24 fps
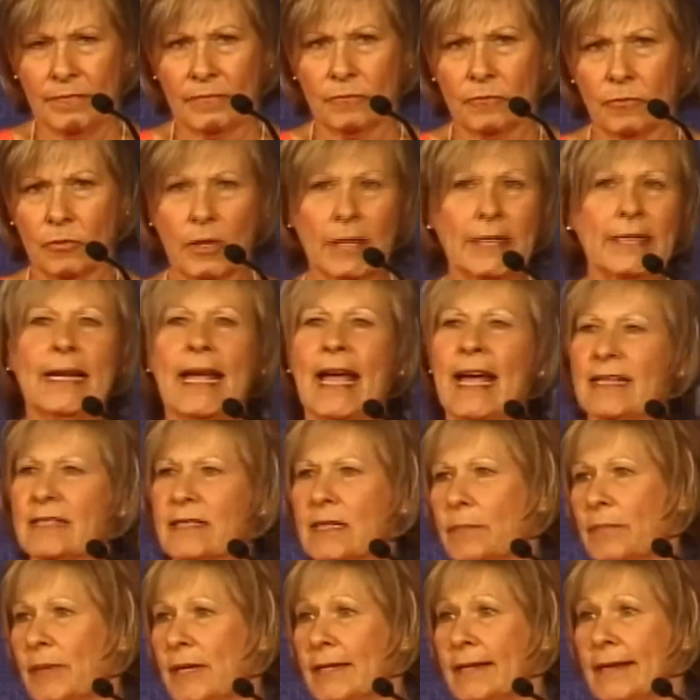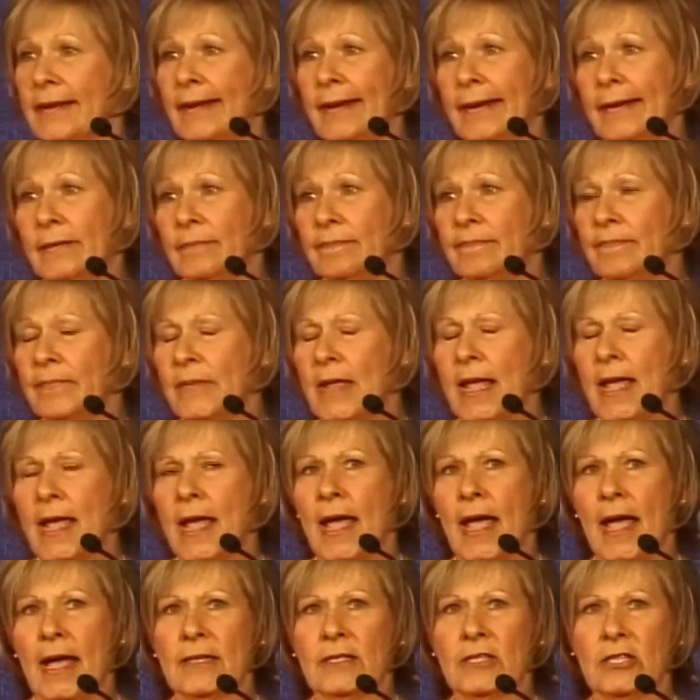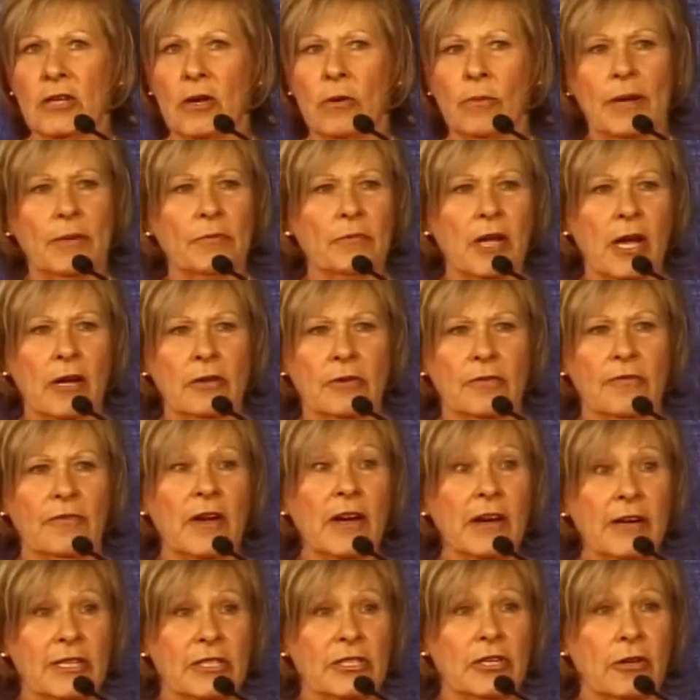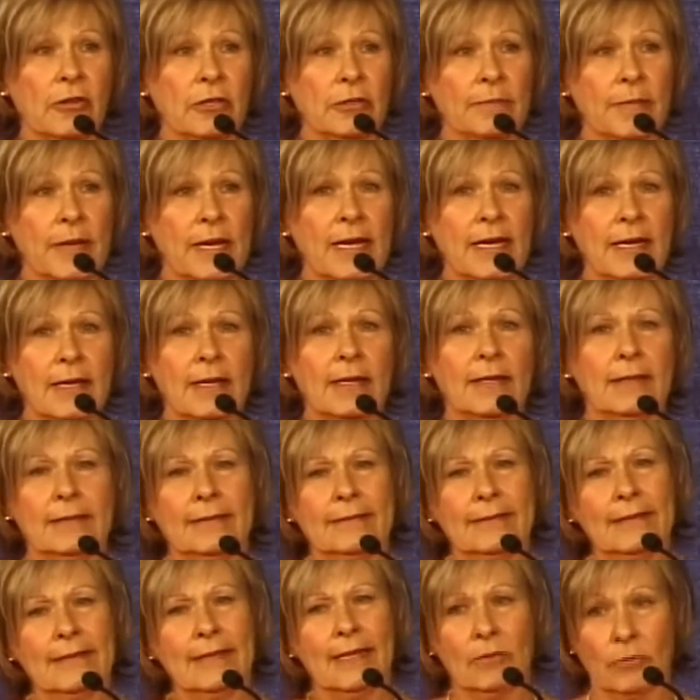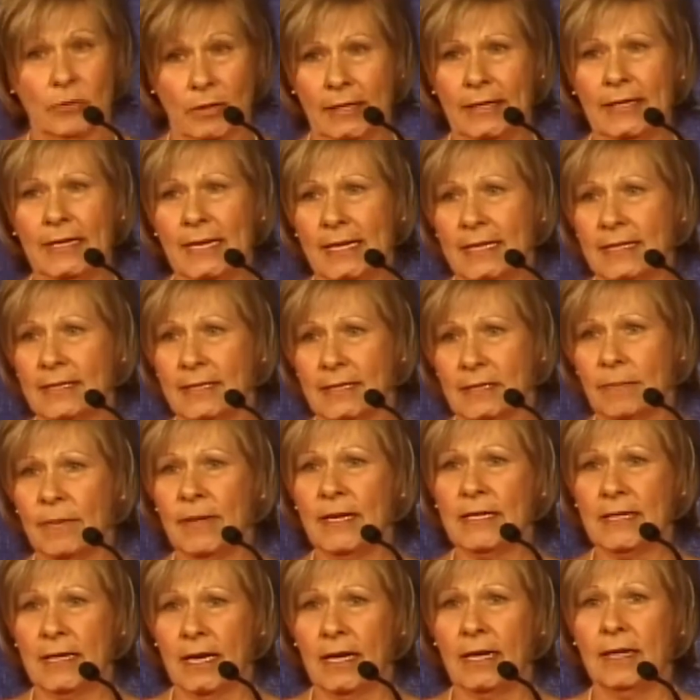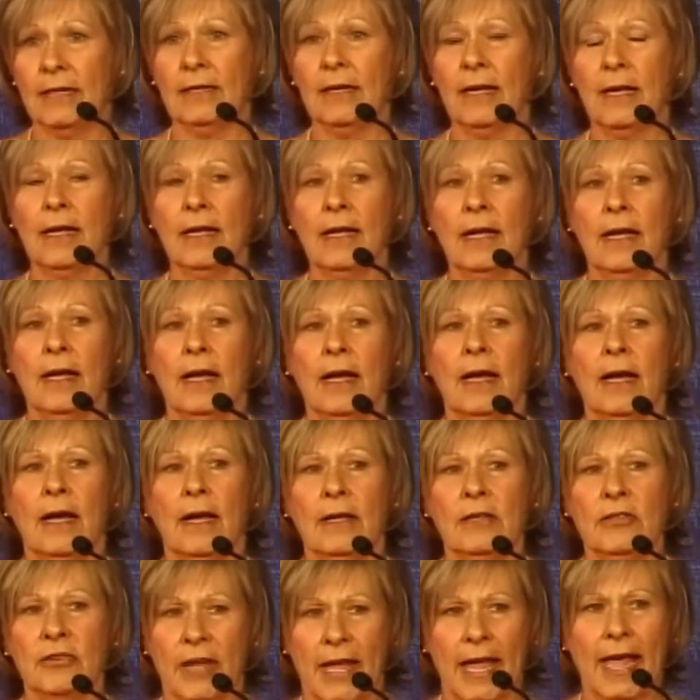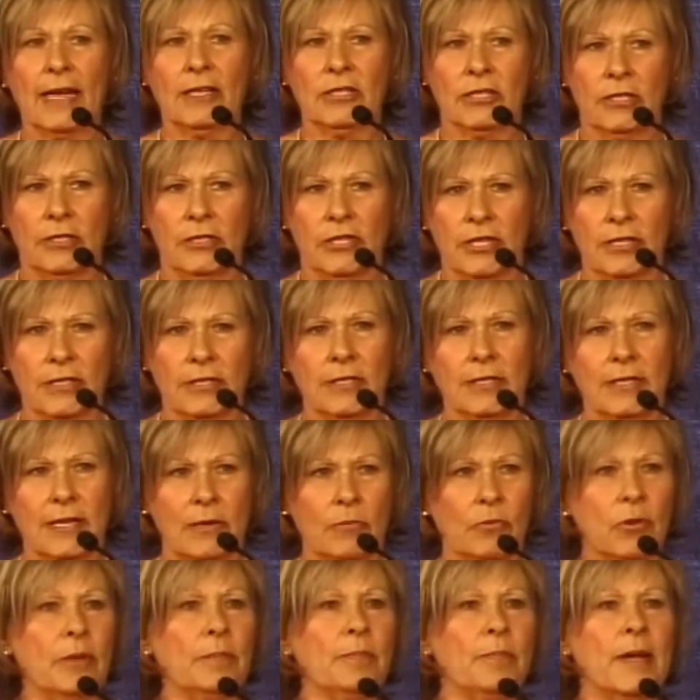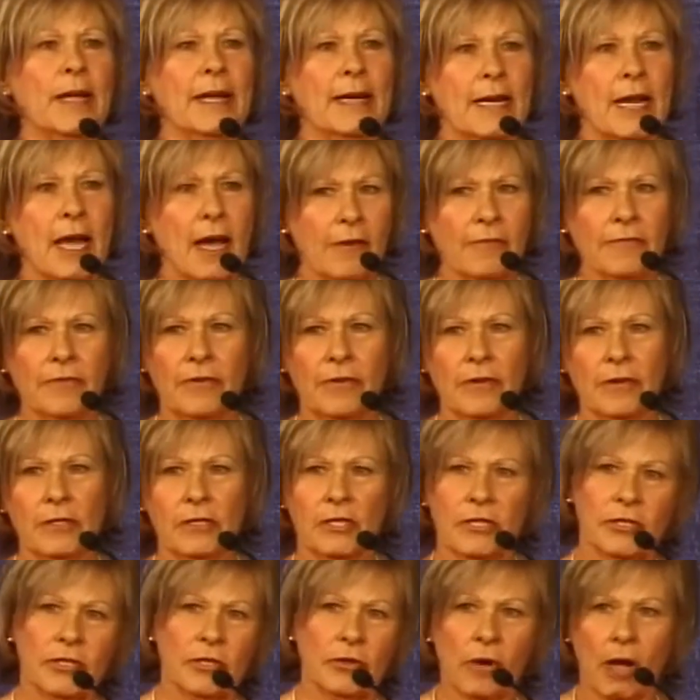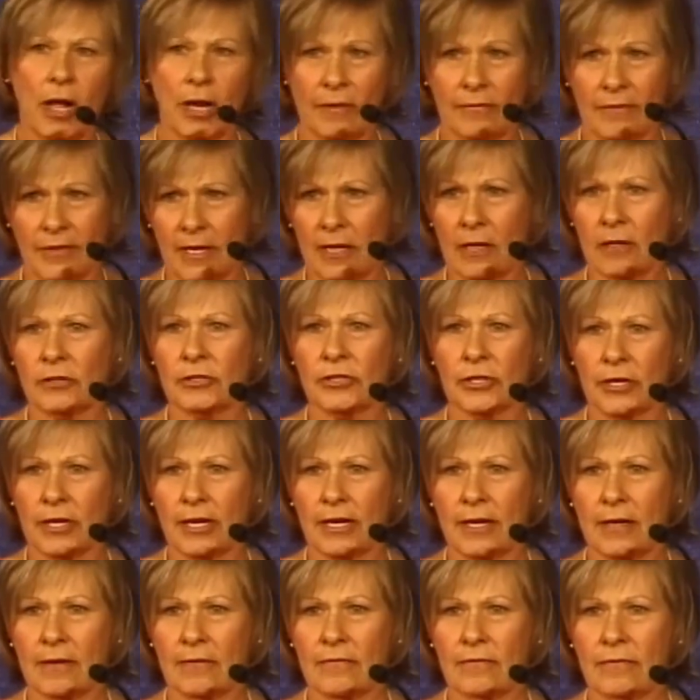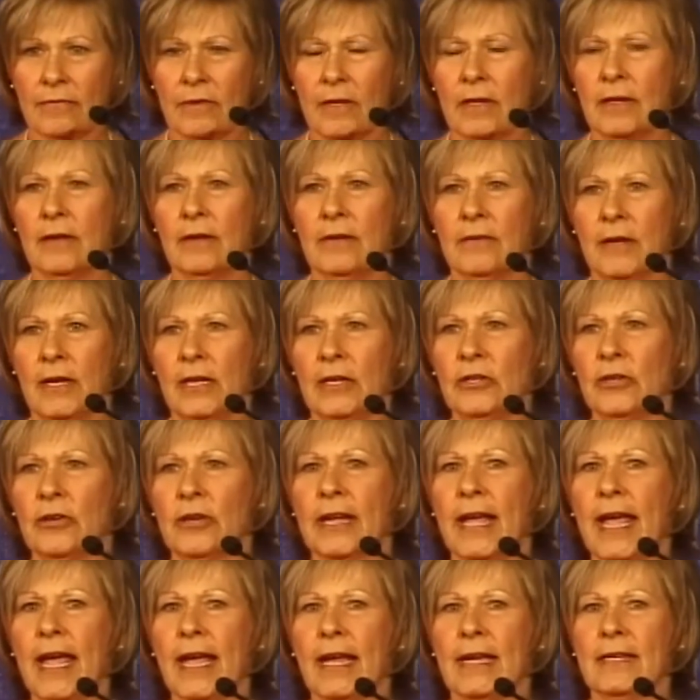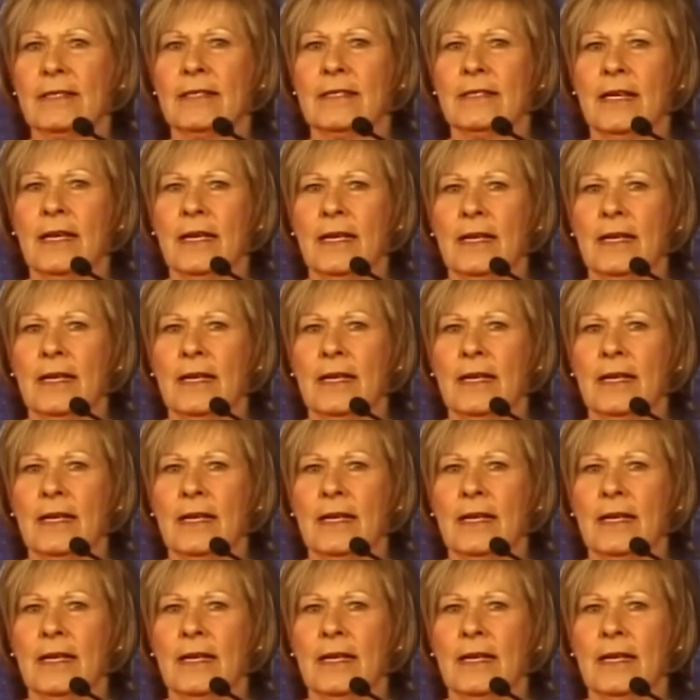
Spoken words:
really has to be done. And so when Dr. Ferry told me it really needs to be done, you can't just, it wouldn't be enough to do all of the alternative in your case.